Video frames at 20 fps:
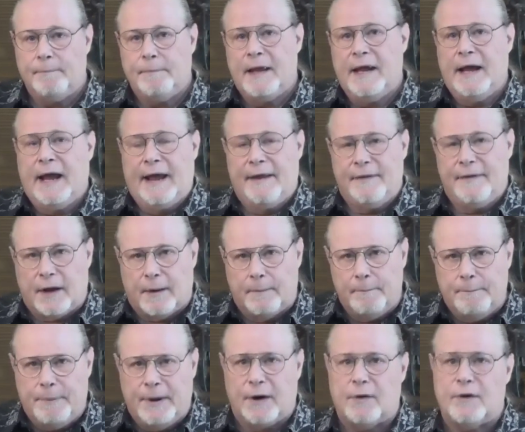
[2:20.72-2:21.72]
And the
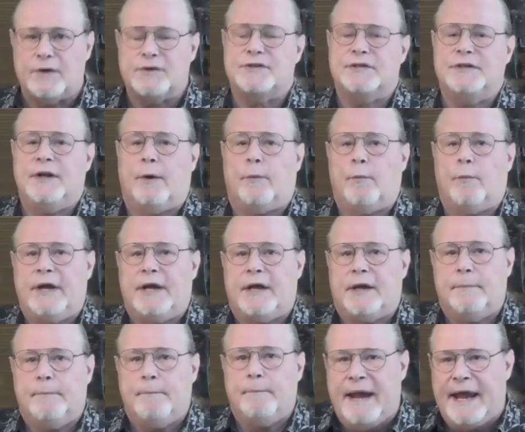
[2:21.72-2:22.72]
comparison that we
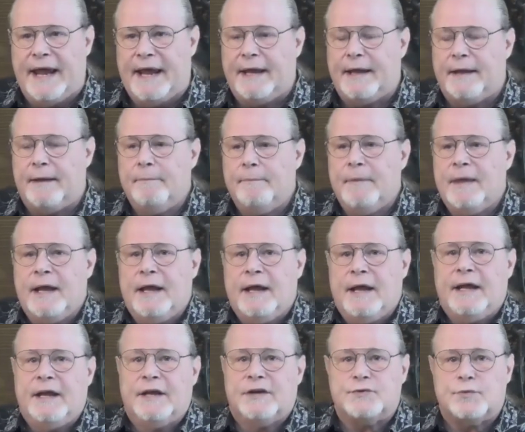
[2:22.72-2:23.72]
can make
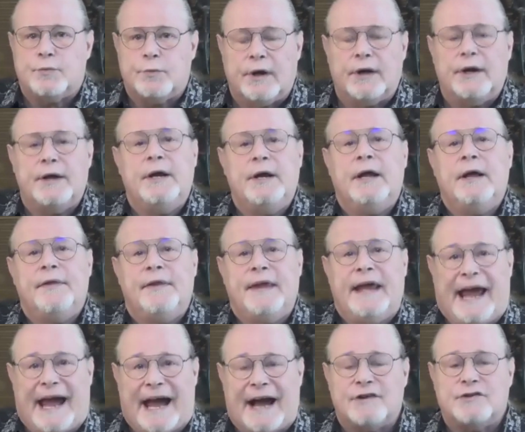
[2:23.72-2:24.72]
is really the
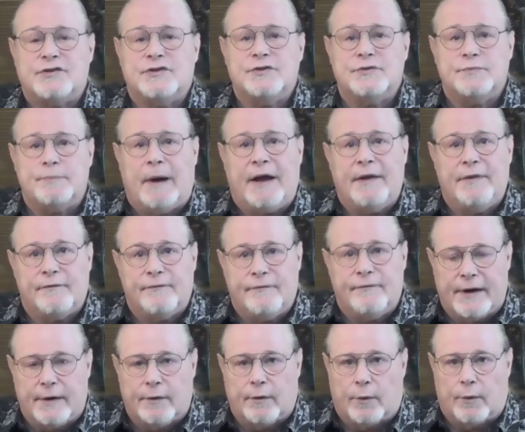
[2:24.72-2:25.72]
actions by the
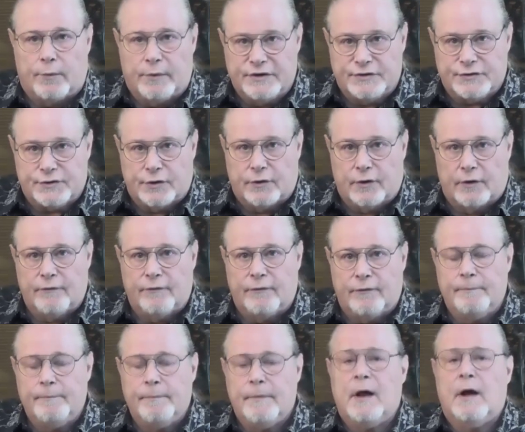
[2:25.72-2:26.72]
Federal Reserve,
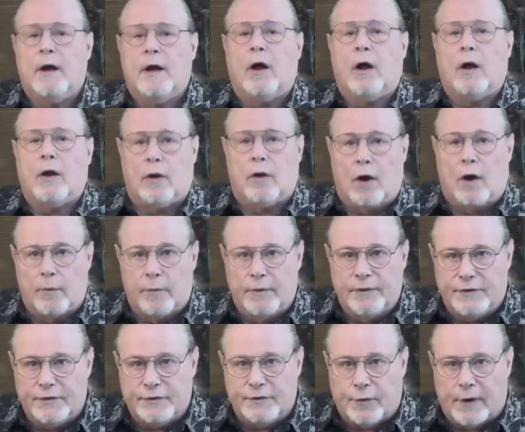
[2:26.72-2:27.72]
along
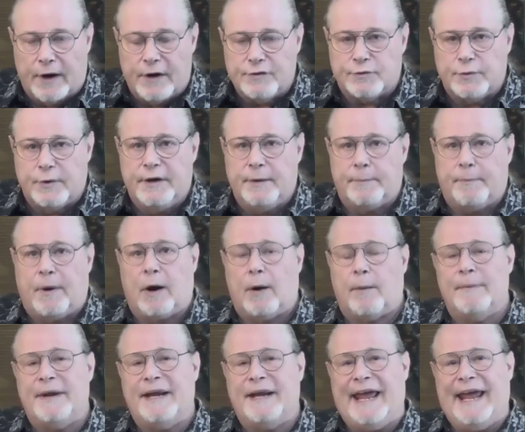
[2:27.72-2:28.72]
with the Treasury
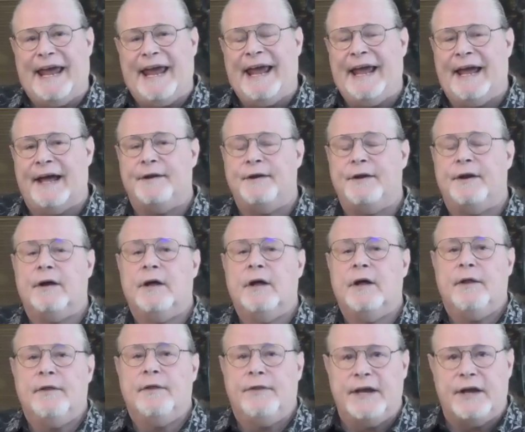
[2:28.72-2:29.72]
Department and
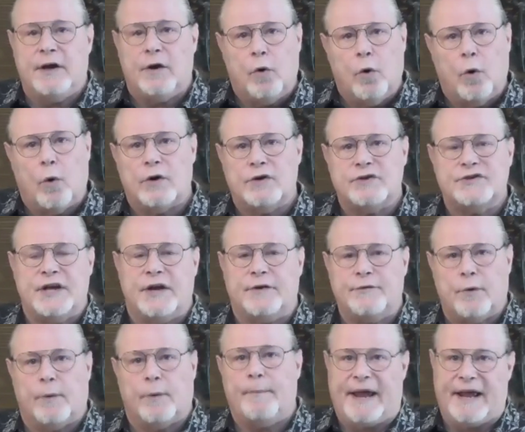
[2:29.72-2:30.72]
the core
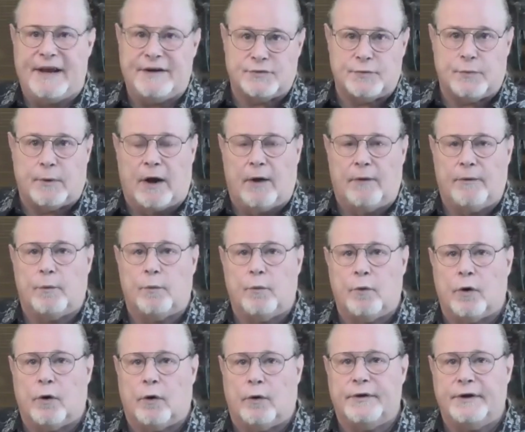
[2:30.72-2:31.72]
central banks around the
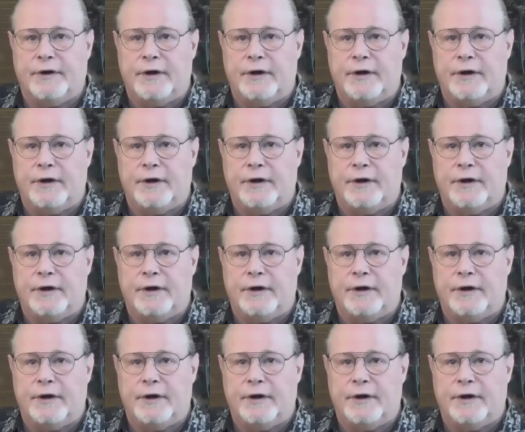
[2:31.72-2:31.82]
world.